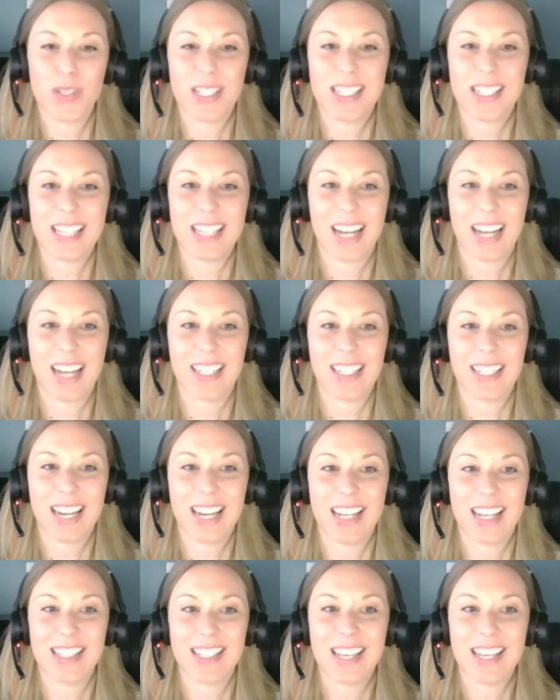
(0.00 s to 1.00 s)
and
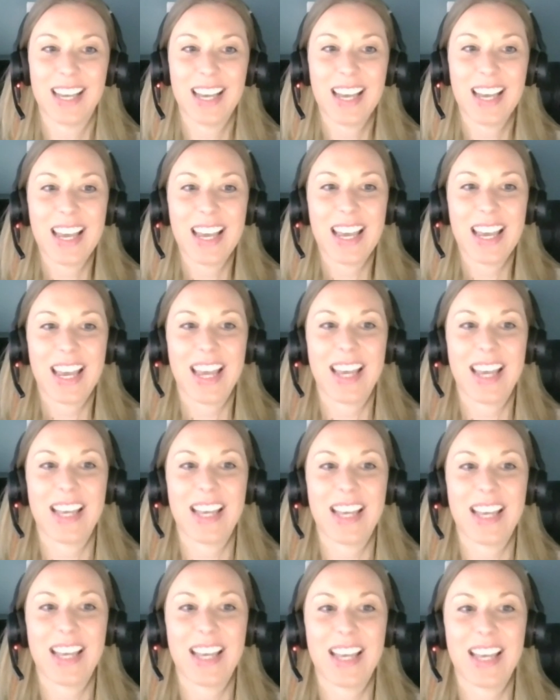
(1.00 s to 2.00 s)
techniques
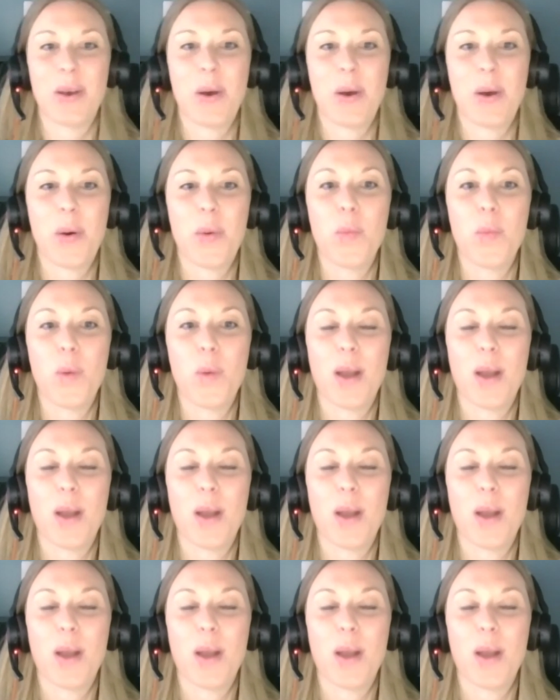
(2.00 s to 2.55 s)
is what